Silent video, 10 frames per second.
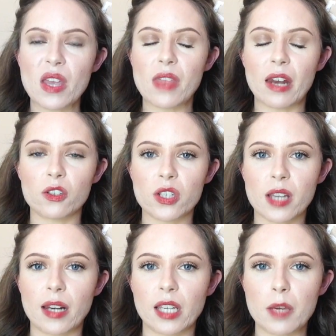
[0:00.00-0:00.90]
and that'll
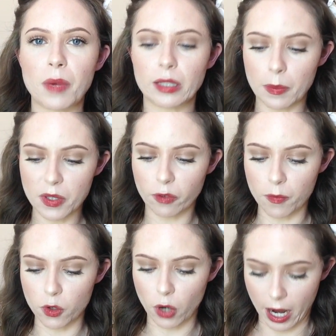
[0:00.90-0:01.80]
just kind of keep my lips
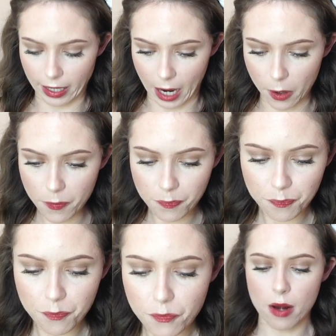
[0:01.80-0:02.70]
from drying out.
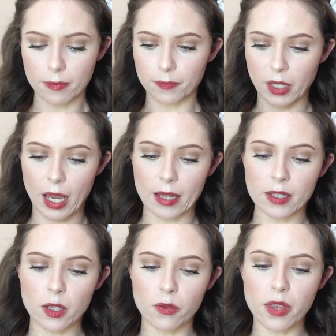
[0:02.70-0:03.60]
Okay,
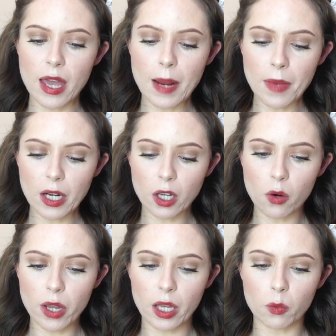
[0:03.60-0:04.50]
so then I'm going to
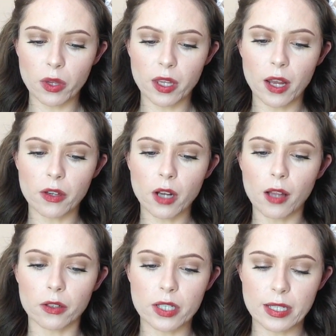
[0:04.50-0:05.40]
go in with another
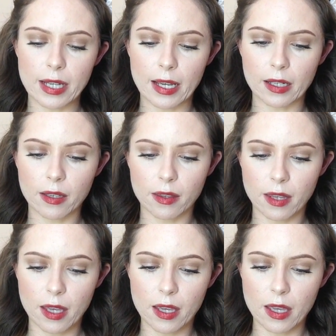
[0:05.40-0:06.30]
color stick
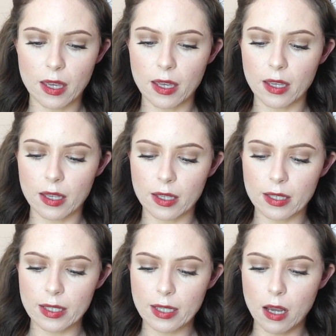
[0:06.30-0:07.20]
that
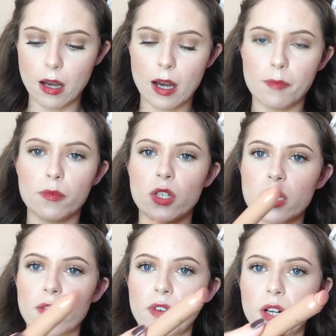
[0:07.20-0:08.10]
is
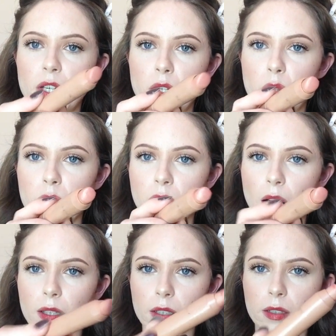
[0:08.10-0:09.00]
just a very nude
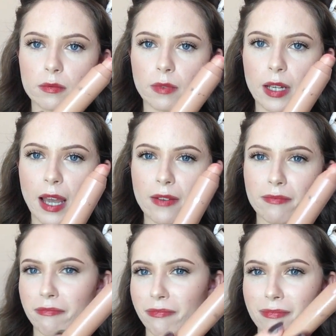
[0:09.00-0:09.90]
color. I have
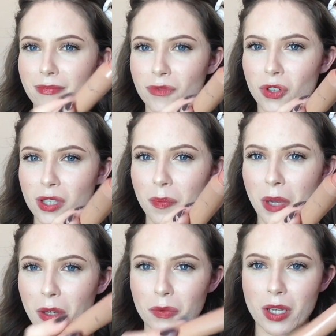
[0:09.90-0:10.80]
just the
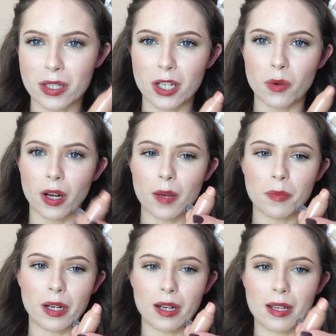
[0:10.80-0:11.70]
pink residue on it,
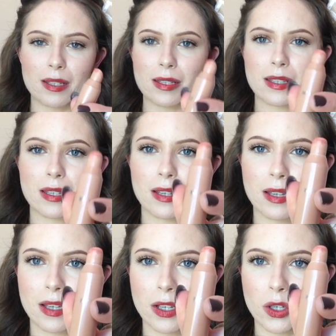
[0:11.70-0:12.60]
but it is
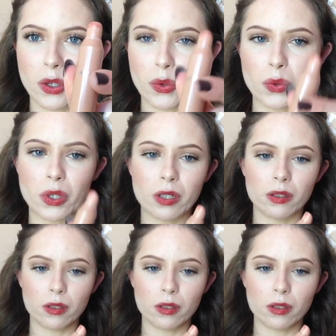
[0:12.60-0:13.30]
nude.